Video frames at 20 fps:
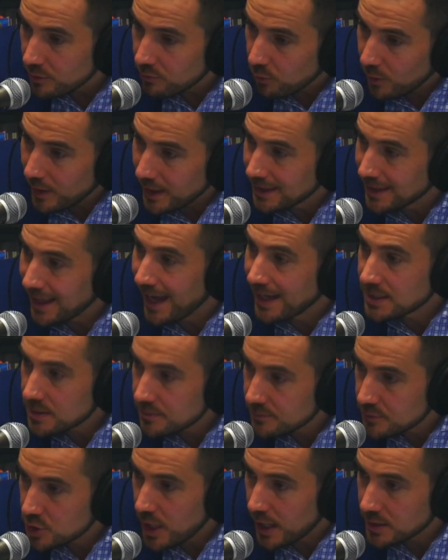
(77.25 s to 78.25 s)
you have written
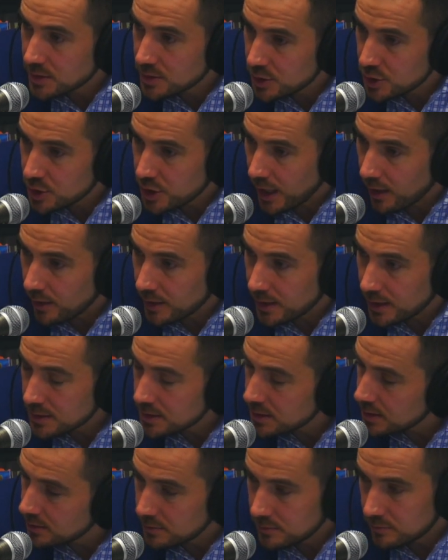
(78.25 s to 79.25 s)
lots of checks to
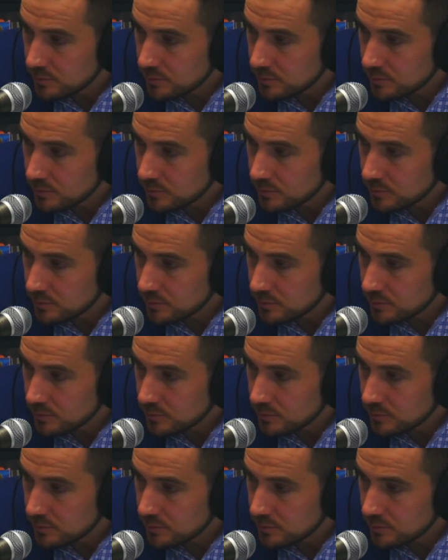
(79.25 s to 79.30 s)
charities,